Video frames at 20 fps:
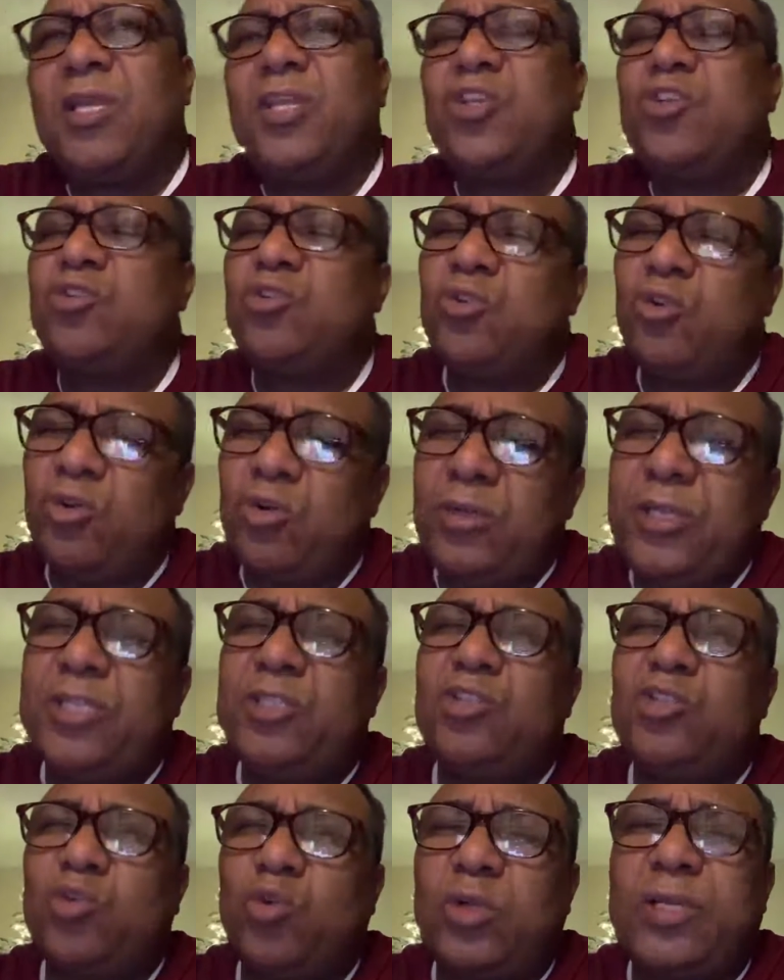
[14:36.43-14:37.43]
You know, they
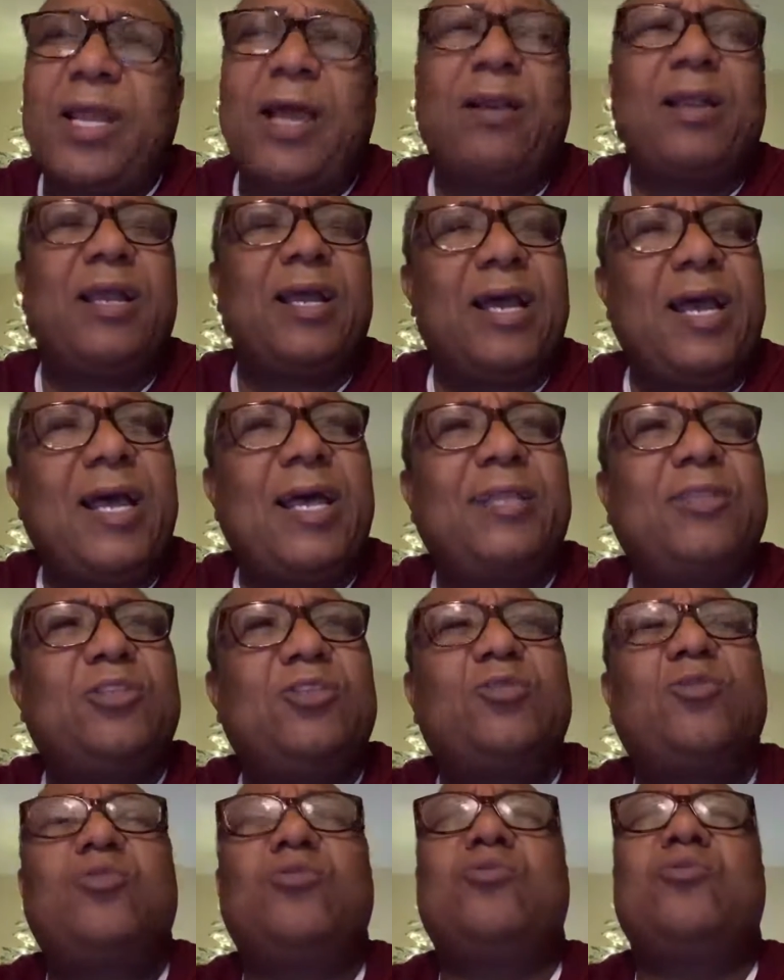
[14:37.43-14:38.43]
took that guy
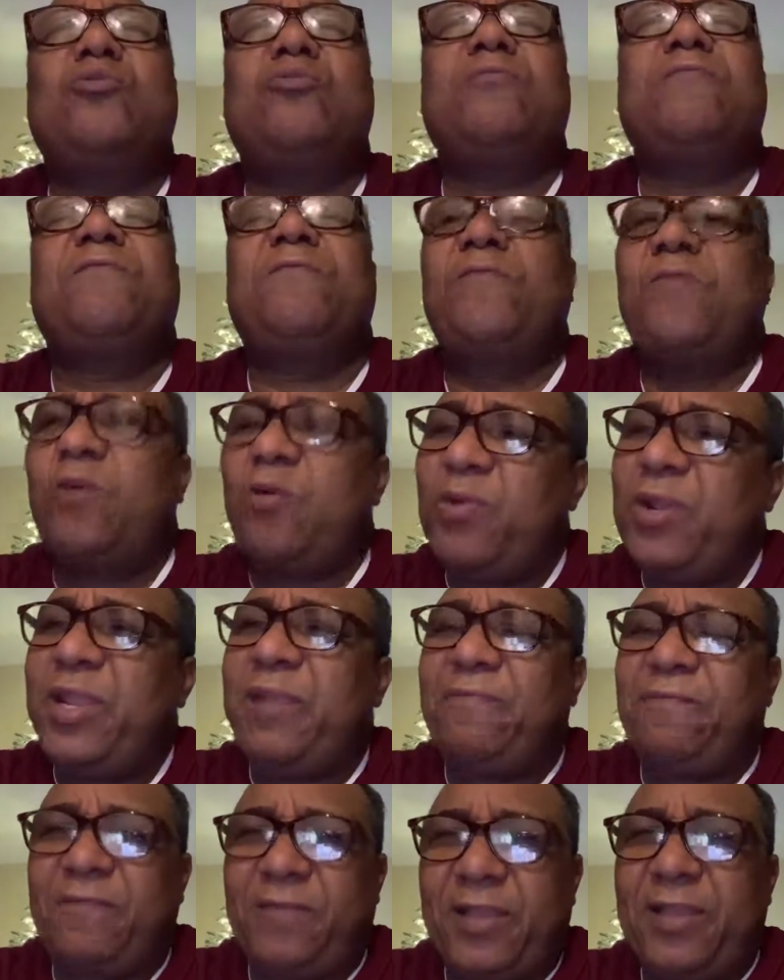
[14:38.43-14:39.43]
to Foreign
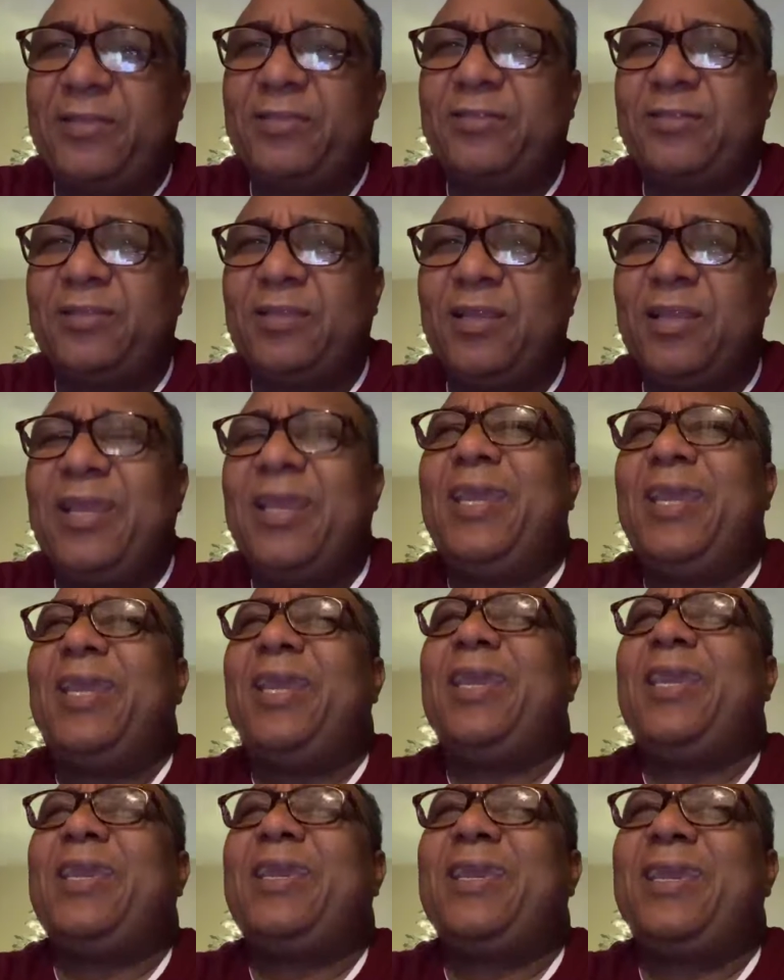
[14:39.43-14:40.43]
Affairs
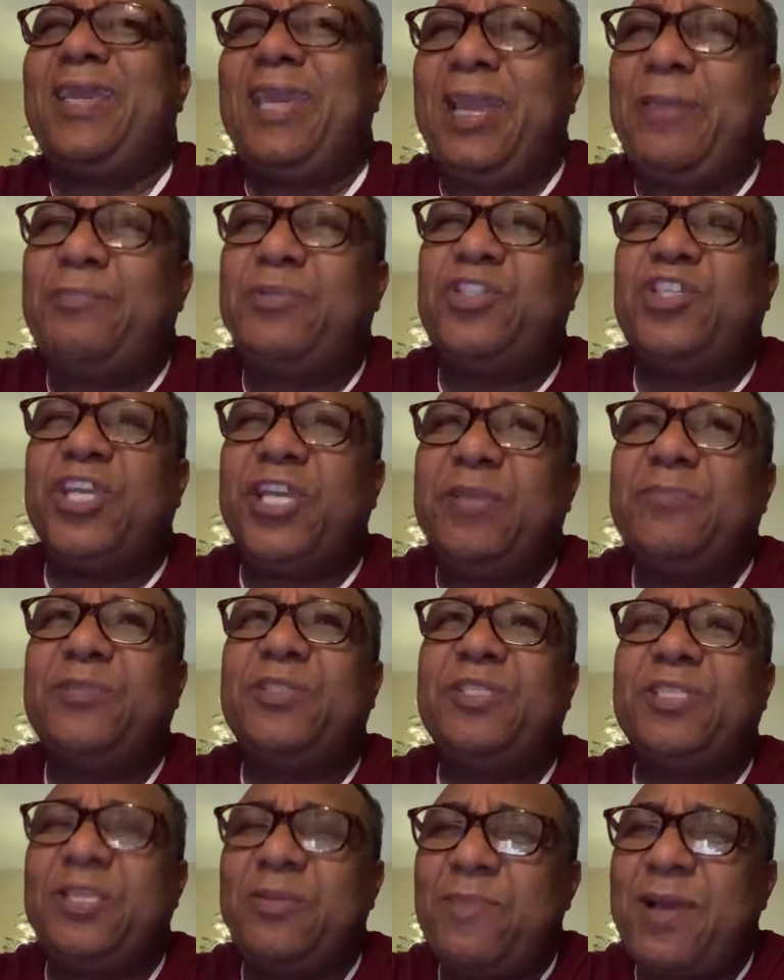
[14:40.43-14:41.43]
and kept
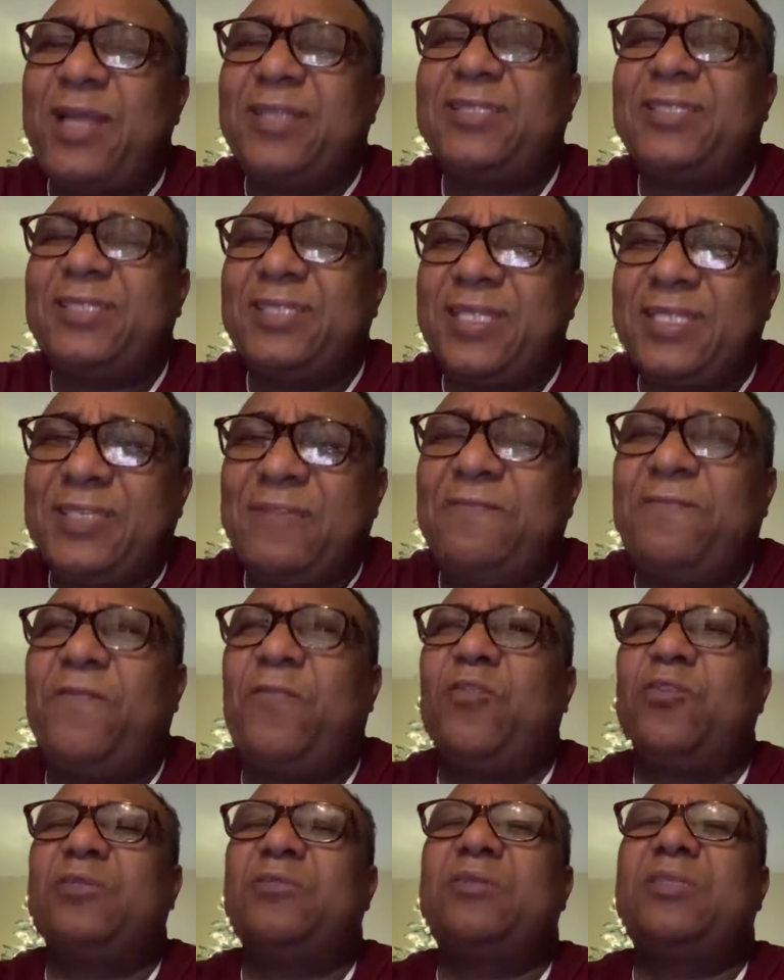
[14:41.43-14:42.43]
James Diba sitting
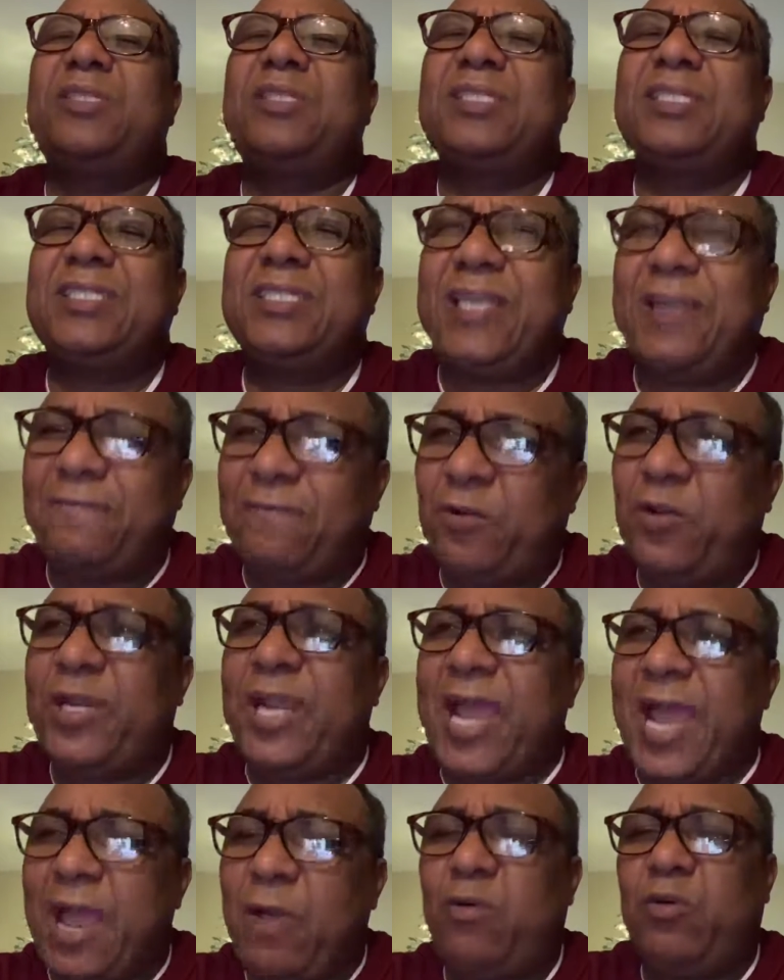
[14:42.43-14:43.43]
for 7
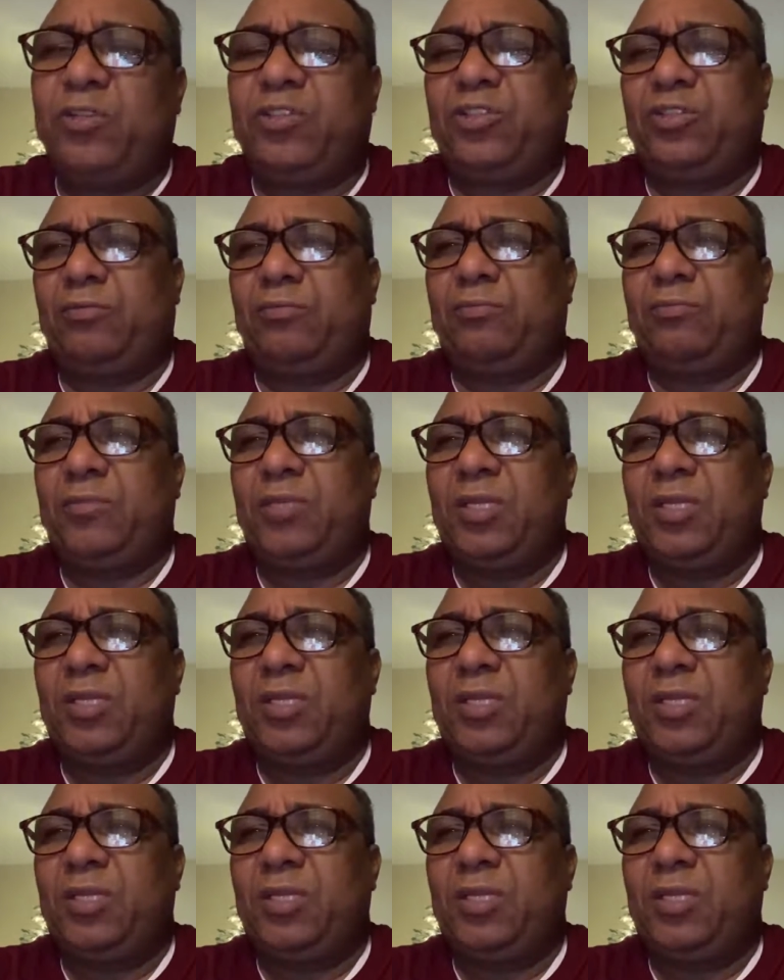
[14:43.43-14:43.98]
hours.